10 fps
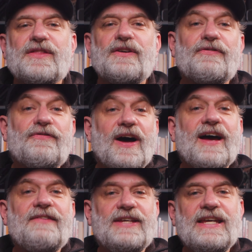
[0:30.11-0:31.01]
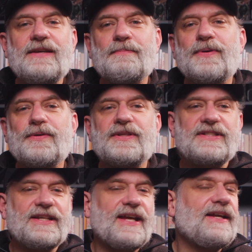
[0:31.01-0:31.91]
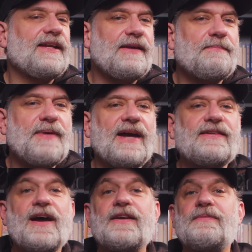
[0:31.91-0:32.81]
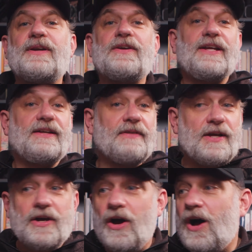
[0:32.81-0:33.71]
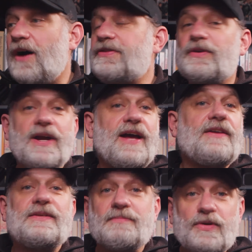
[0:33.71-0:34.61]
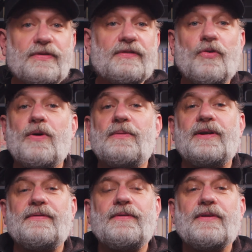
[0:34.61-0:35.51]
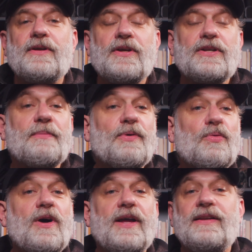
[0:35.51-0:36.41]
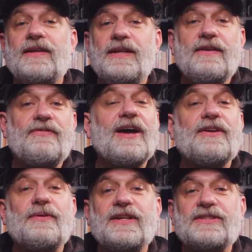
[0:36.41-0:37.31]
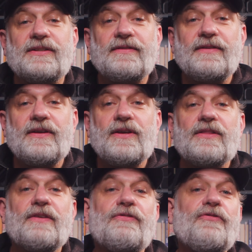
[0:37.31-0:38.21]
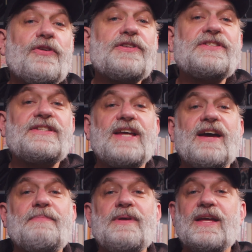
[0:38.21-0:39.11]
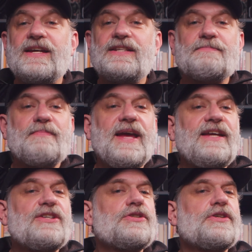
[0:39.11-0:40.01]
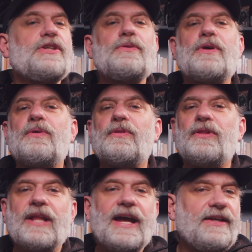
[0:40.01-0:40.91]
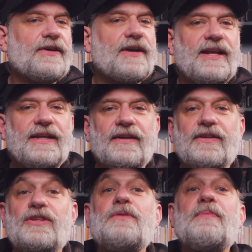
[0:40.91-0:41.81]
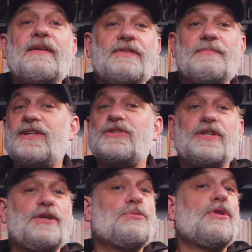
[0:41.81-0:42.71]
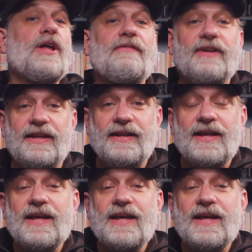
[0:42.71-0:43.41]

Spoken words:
There are 5 key components to getting an impact documentary off the ground and moving forward. Number 1, evaluation. The first step is making sure you don't like your idea. You have to make sure you love it.